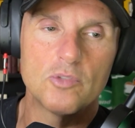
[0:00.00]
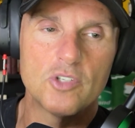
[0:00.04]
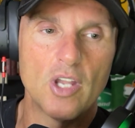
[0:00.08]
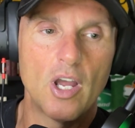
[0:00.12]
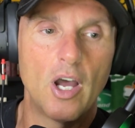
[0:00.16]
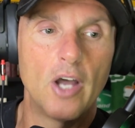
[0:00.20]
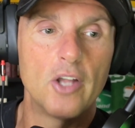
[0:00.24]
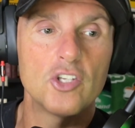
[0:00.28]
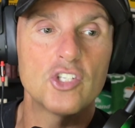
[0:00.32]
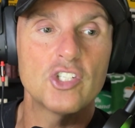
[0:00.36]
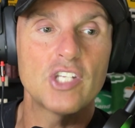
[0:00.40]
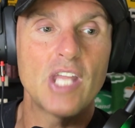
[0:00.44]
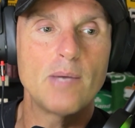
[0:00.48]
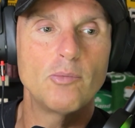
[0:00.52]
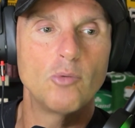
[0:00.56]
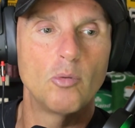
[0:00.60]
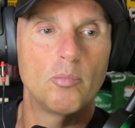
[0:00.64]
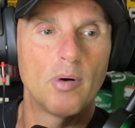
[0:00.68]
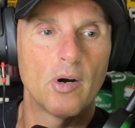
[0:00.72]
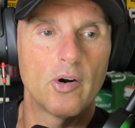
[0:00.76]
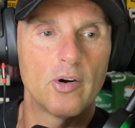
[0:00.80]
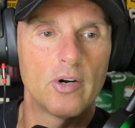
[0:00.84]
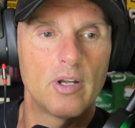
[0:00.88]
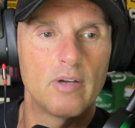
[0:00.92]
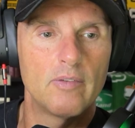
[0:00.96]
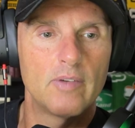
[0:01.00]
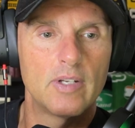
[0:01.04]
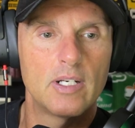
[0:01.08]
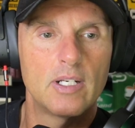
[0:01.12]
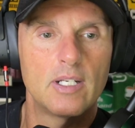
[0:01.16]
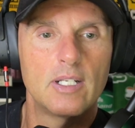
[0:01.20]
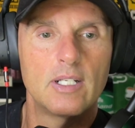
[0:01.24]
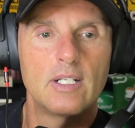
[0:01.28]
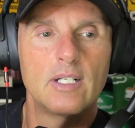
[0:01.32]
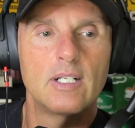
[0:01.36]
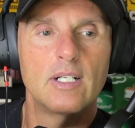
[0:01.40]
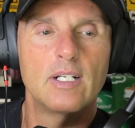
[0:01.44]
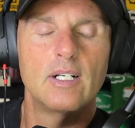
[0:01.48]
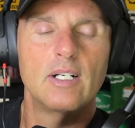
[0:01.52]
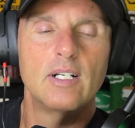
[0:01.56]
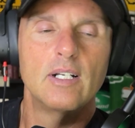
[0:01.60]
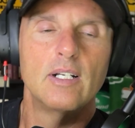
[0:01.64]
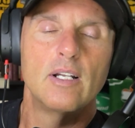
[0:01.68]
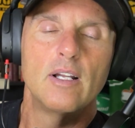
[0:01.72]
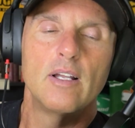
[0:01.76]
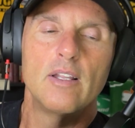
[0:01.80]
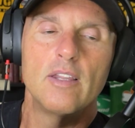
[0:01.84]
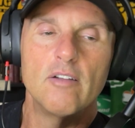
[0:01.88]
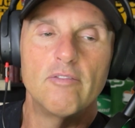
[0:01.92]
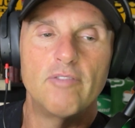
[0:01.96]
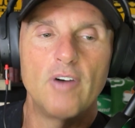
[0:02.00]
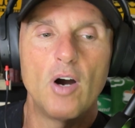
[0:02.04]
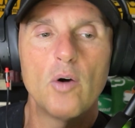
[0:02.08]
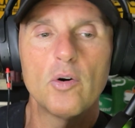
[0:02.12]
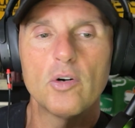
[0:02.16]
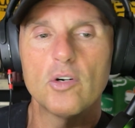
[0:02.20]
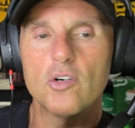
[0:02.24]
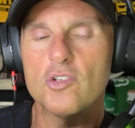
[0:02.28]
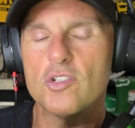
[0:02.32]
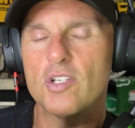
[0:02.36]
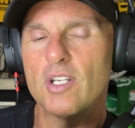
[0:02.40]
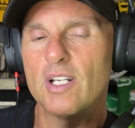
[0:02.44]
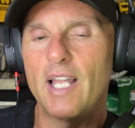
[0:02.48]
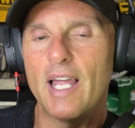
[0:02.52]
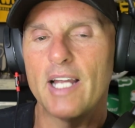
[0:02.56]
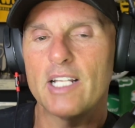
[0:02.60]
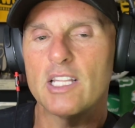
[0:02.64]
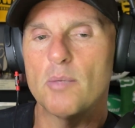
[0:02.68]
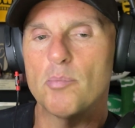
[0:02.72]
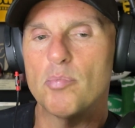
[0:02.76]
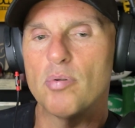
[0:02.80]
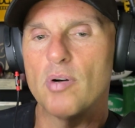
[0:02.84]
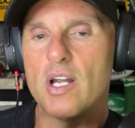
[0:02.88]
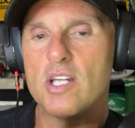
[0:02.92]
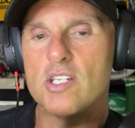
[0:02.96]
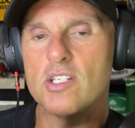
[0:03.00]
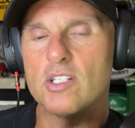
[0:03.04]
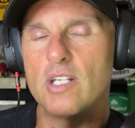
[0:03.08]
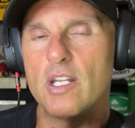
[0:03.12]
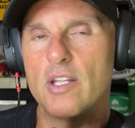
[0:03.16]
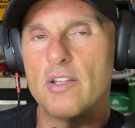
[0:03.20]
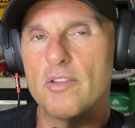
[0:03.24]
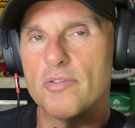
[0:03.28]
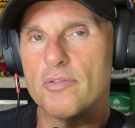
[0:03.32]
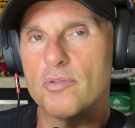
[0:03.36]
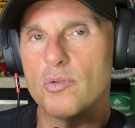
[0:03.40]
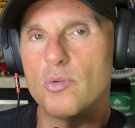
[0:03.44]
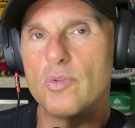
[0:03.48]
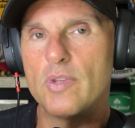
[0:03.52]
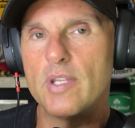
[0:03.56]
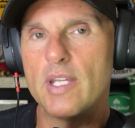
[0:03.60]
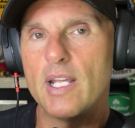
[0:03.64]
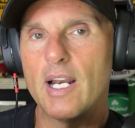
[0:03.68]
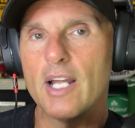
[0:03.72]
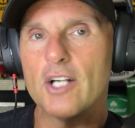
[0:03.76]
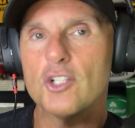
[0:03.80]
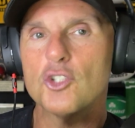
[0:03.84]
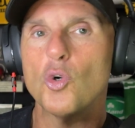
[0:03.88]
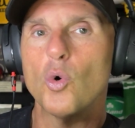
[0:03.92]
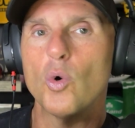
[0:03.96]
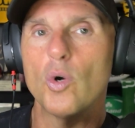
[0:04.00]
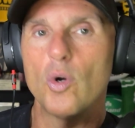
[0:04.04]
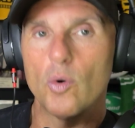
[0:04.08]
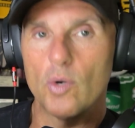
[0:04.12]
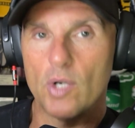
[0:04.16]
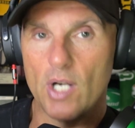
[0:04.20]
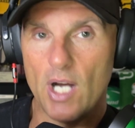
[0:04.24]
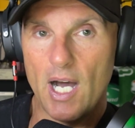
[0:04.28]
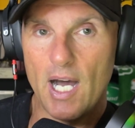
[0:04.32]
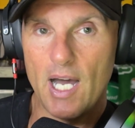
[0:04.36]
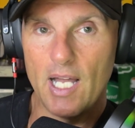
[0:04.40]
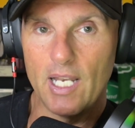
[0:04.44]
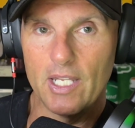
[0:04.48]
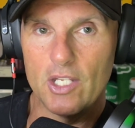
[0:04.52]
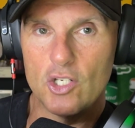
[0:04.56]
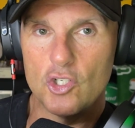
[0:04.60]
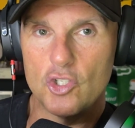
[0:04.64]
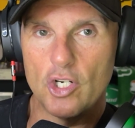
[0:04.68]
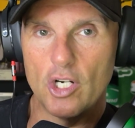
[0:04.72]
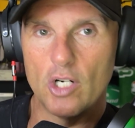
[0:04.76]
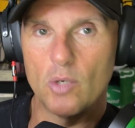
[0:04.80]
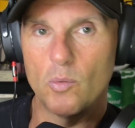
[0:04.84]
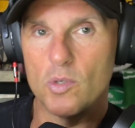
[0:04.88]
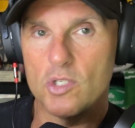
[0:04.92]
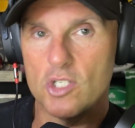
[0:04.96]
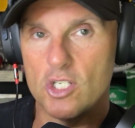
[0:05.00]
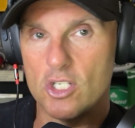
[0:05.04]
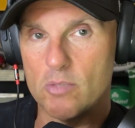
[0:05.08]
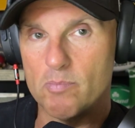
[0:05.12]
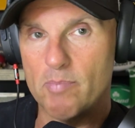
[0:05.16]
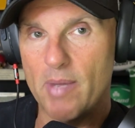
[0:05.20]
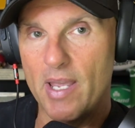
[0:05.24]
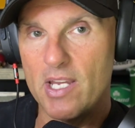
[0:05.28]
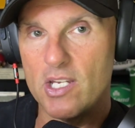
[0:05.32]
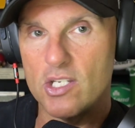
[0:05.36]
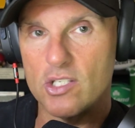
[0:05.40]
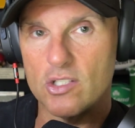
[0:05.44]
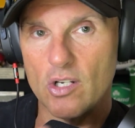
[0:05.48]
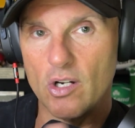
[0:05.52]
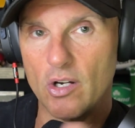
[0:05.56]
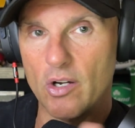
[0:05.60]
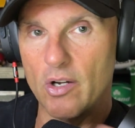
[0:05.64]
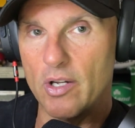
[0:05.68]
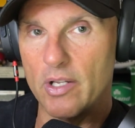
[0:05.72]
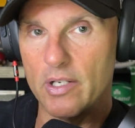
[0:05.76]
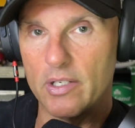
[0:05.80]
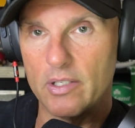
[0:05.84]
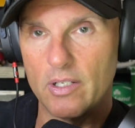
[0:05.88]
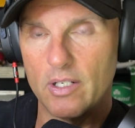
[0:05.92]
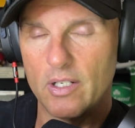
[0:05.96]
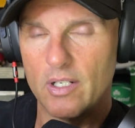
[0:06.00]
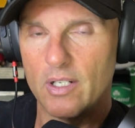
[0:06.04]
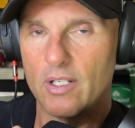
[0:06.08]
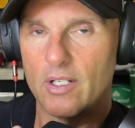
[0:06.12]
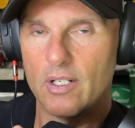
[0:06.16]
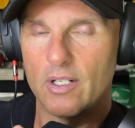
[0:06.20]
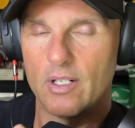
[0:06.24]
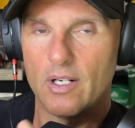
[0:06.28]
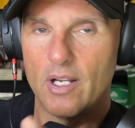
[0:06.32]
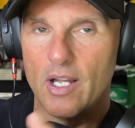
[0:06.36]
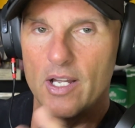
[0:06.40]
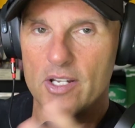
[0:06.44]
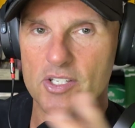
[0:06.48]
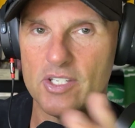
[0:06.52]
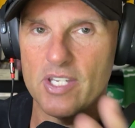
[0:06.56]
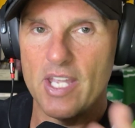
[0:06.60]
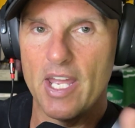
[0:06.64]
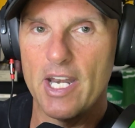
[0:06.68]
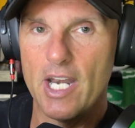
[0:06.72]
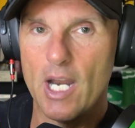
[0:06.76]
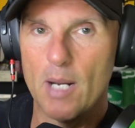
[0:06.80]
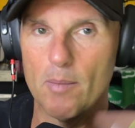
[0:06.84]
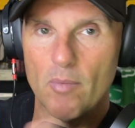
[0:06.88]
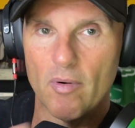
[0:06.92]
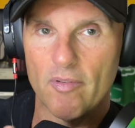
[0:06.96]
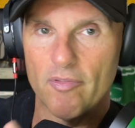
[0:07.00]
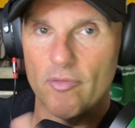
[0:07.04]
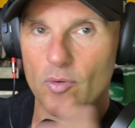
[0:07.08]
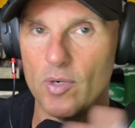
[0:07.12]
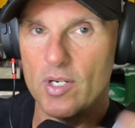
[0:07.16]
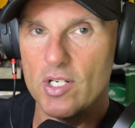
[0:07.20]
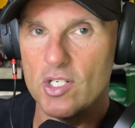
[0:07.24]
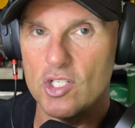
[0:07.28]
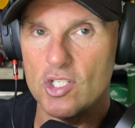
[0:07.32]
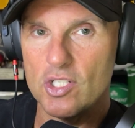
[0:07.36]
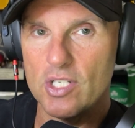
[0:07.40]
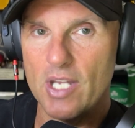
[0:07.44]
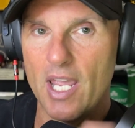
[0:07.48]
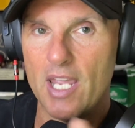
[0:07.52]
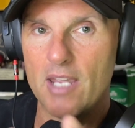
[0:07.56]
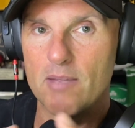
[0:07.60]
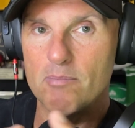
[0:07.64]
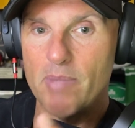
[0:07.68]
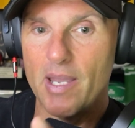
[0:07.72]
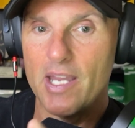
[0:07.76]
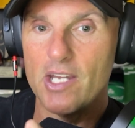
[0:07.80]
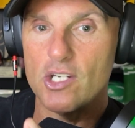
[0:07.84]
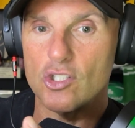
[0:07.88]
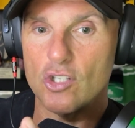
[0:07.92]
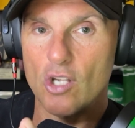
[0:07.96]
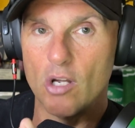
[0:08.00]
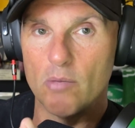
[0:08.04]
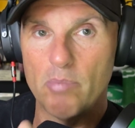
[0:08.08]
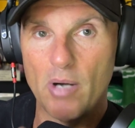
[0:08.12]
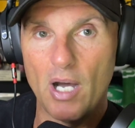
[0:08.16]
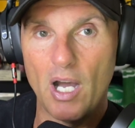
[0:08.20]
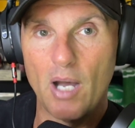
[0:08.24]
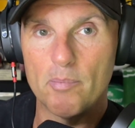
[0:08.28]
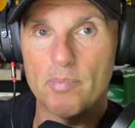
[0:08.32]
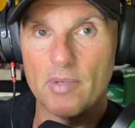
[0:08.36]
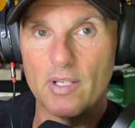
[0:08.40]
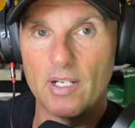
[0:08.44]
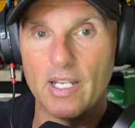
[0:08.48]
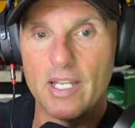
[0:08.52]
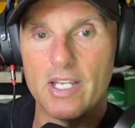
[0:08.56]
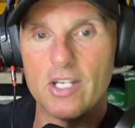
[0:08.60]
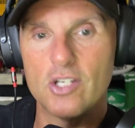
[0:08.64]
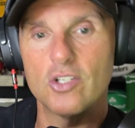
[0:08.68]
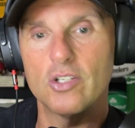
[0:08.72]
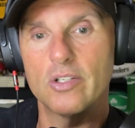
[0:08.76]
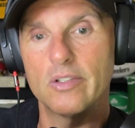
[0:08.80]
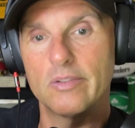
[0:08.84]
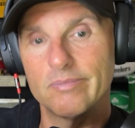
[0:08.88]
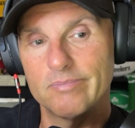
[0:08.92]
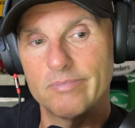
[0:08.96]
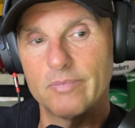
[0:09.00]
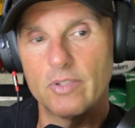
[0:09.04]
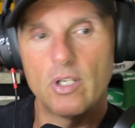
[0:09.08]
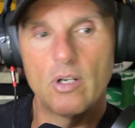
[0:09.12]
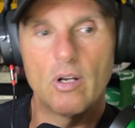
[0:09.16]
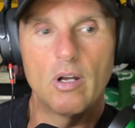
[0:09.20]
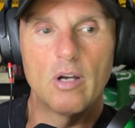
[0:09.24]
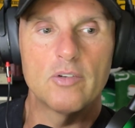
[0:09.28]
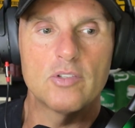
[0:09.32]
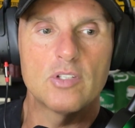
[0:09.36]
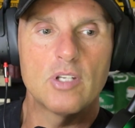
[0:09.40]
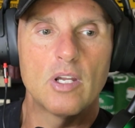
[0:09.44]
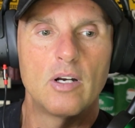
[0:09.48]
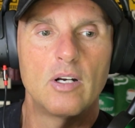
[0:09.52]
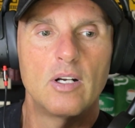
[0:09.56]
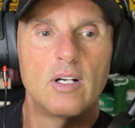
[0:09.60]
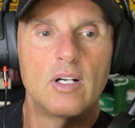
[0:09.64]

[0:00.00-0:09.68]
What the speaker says: unstable part of it. The voters elect the president through the Electoral College here, which is based on a set number for each state based on population. So